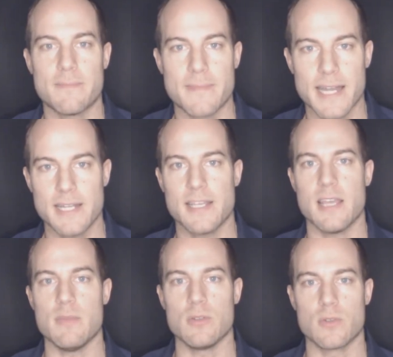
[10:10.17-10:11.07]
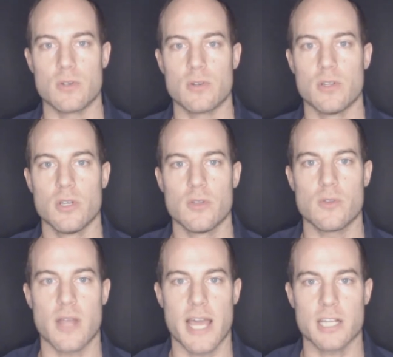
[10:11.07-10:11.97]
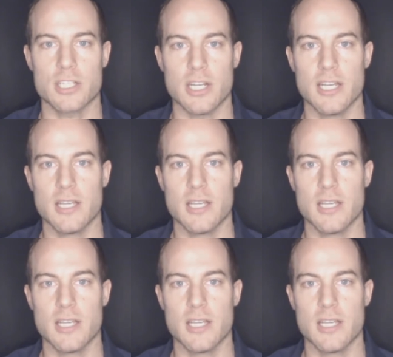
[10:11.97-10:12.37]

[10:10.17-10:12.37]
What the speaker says: mind game you learn through action.